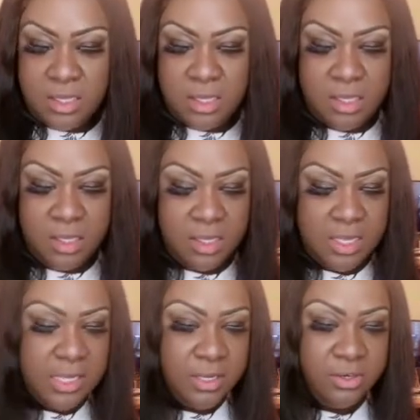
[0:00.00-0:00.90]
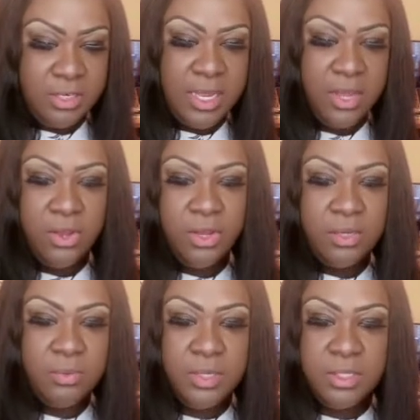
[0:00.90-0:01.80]
I learned how hard
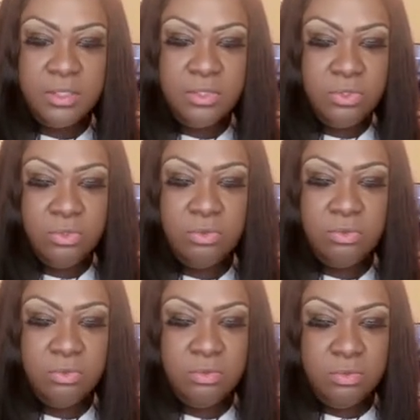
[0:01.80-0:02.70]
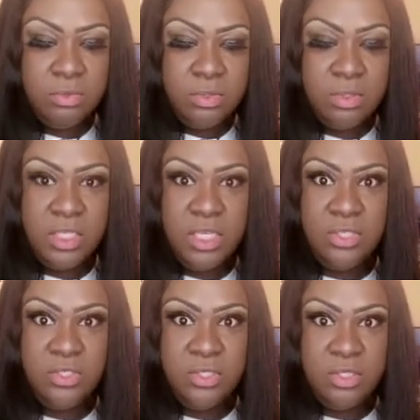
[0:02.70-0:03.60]
it was to
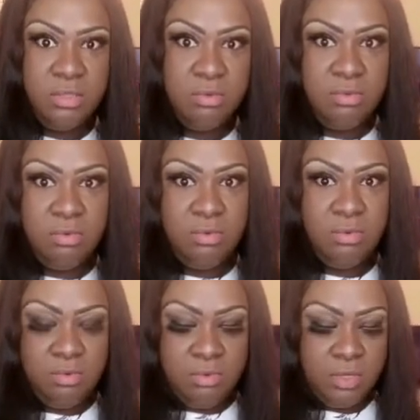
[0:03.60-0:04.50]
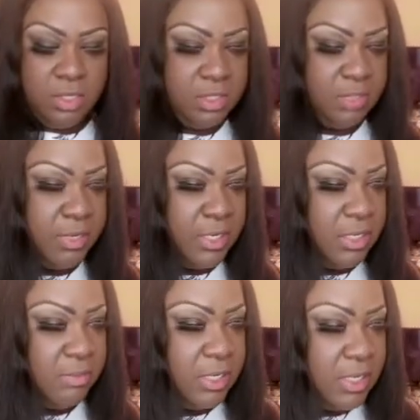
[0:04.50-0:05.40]
teach because of the
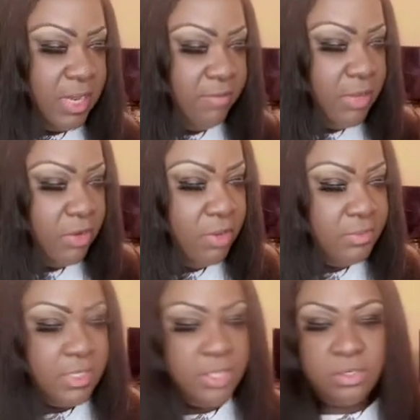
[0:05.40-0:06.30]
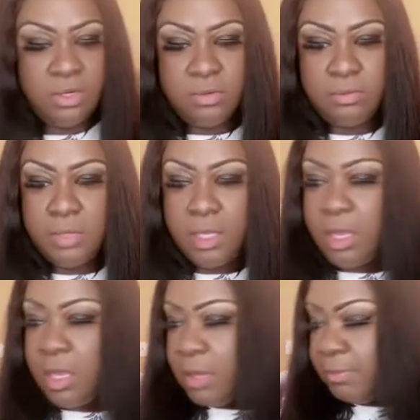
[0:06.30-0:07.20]
pandemic and having my crumb snatcher home.
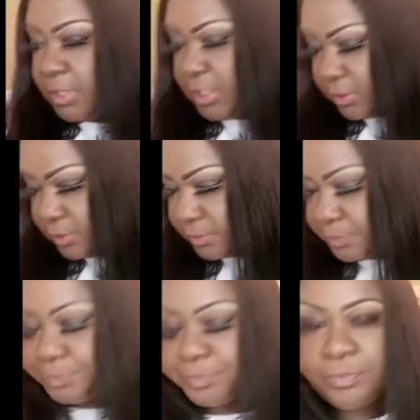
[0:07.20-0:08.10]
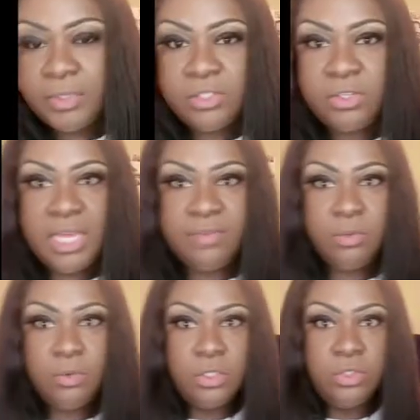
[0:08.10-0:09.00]
But anywho, so now if you
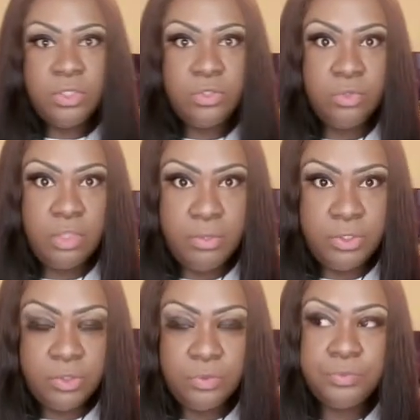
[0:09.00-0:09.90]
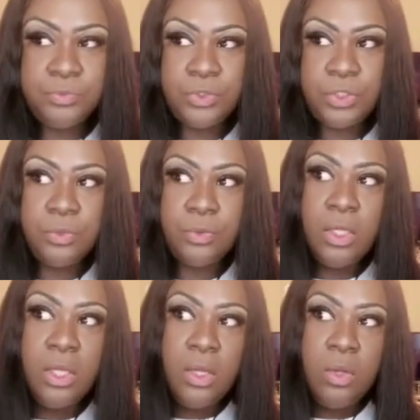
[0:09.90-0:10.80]
want to do it through commercial, so
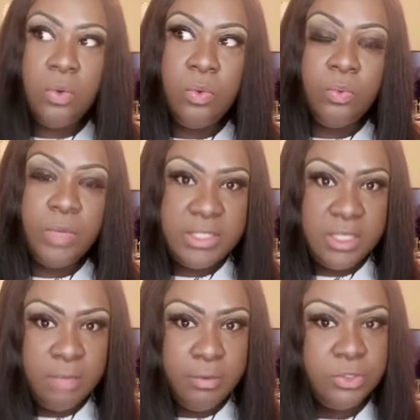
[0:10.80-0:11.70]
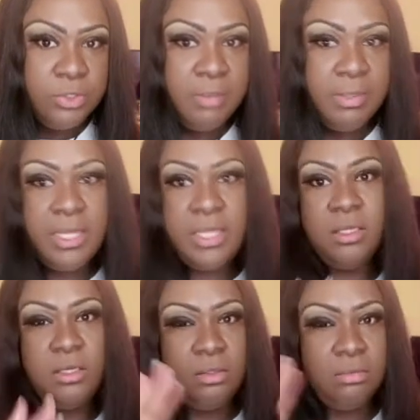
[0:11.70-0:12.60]
when I say commercial, I mean like you
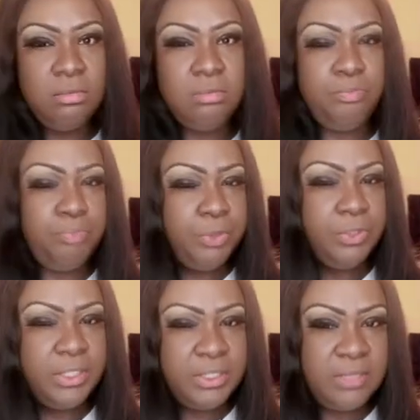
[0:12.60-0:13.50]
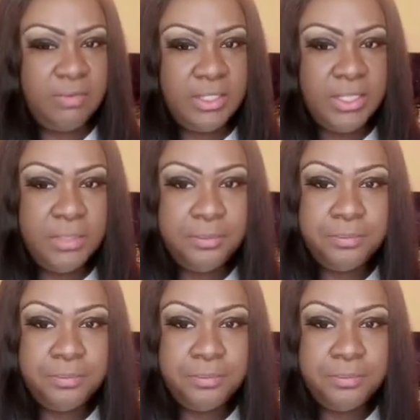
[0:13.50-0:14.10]
know building stuff like that.